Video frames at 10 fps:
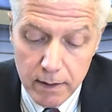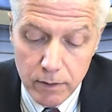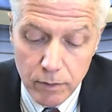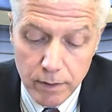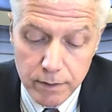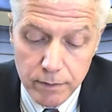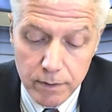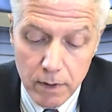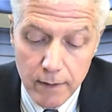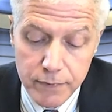according to
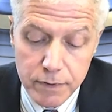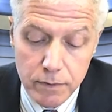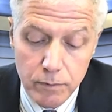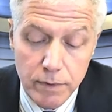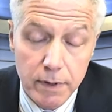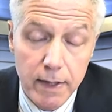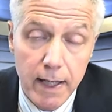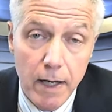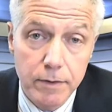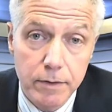an officer with the
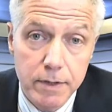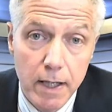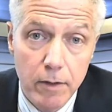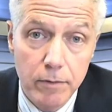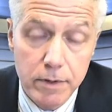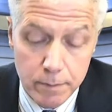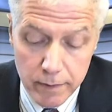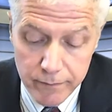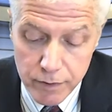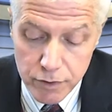counterterrorism
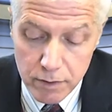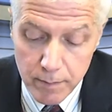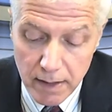division in